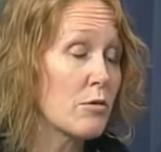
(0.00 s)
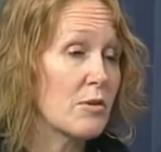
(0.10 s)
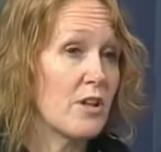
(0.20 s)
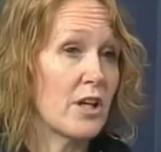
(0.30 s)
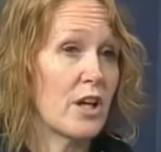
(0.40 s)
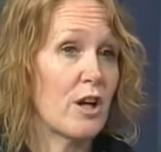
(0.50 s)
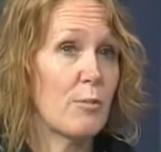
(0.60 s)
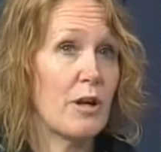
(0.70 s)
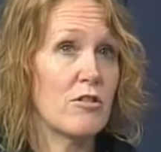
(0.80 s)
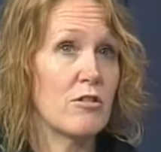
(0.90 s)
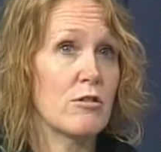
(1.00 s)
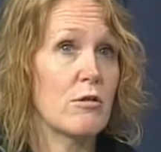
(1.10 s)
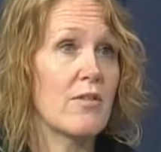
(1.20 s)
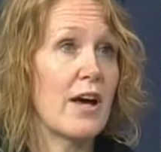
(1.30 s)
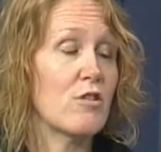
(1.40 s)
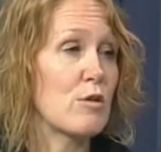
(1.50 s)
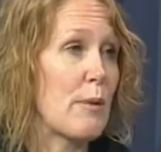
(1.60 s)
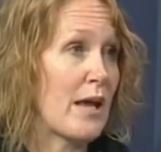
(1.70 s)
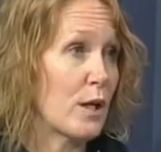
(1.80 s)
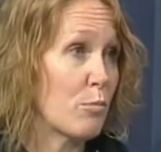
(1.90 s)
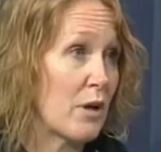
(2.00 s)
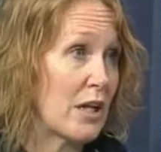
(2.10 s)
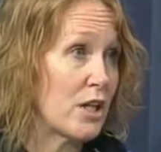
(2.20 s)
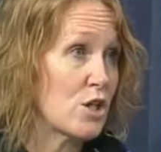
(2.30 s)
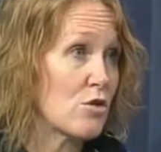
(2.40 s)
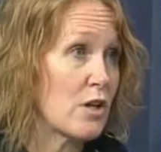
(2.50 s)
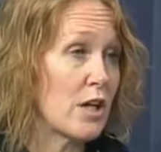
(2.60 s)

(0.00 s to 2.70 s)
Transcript: we take care of patients who have had traumatic brain injury,